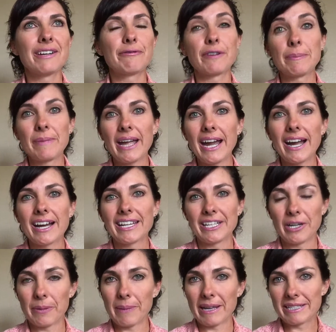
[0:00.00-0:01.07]
from
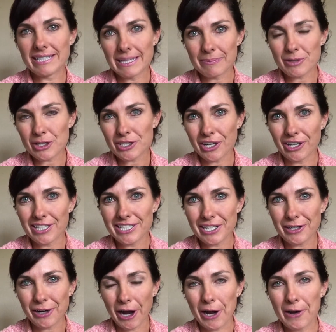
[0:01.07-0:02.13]
there, my team just started to
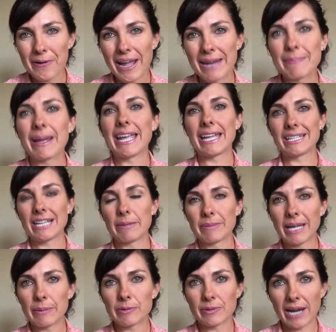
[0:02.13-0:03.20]
grow and my income
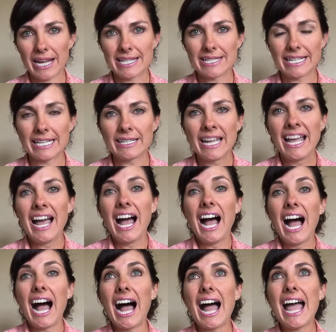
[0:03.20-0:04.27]
kept rising.
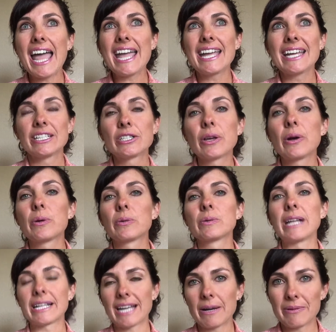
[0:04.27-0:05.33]
So
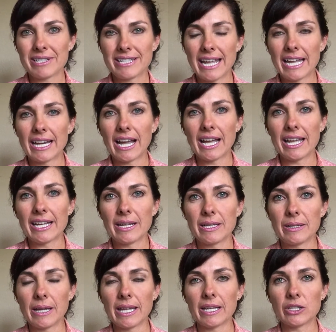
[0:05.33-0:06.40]
like I was saying,
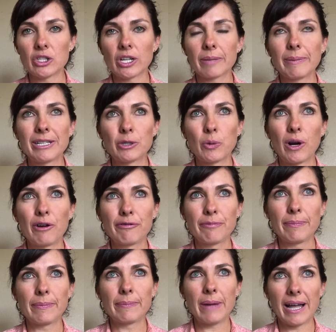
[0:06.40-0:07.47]
it took me 12
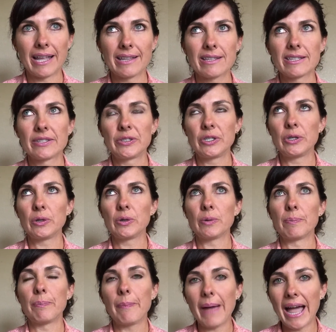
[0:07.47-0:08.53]
months
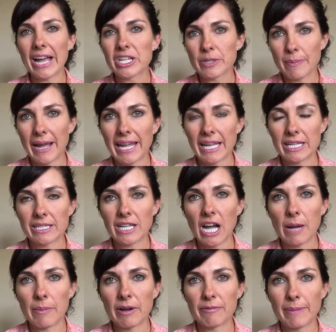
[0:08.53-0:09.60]
to match my
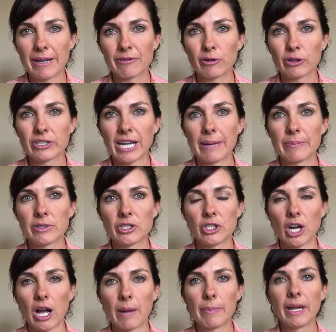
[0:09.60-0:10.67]
income of my full-time
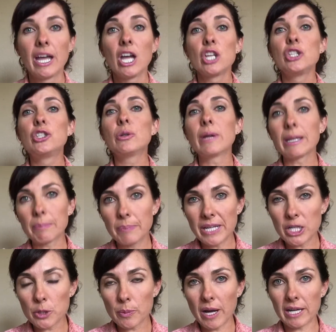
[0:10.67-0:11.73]
job doing
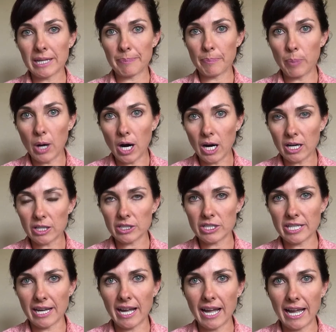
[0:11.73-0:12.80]
Beachbody
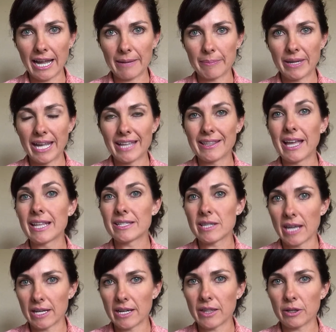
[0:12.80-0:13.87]
part-time. And that's
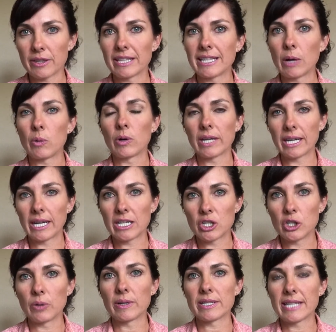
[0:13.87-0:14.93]
another thing that we'll get
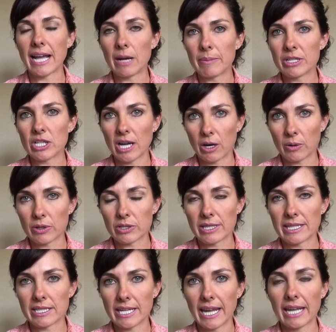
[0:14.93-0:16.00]
into, is how much hours
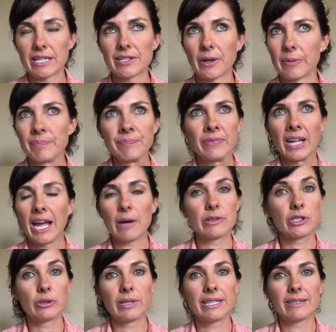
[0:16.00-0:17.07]
it takes. So I
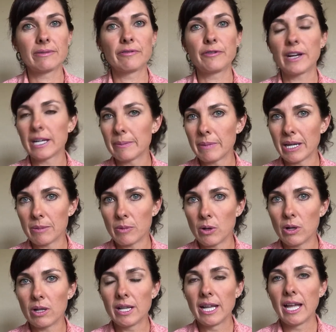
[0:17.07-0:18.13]
was doing very
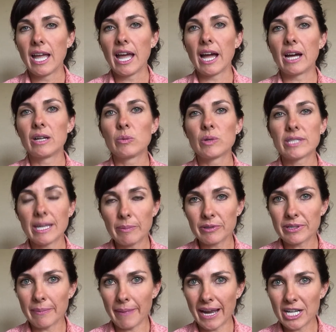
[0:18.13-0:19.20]
minimal, was able
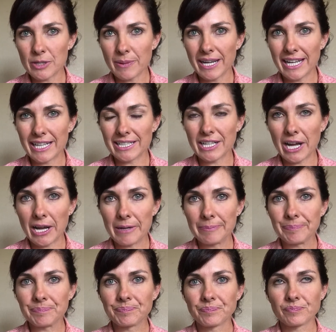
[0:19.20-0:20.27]
to match my
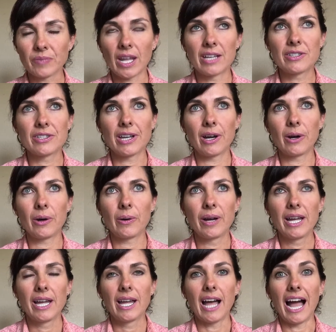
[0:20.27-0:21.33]
income. So
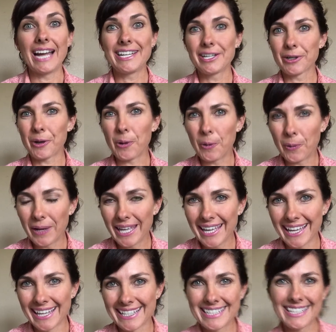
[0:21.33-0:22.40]
I didn't
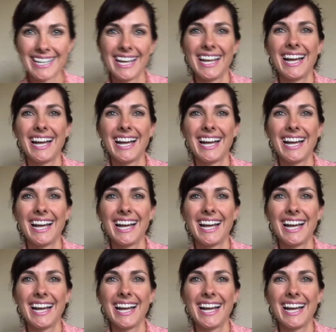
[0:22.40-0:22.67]
quit.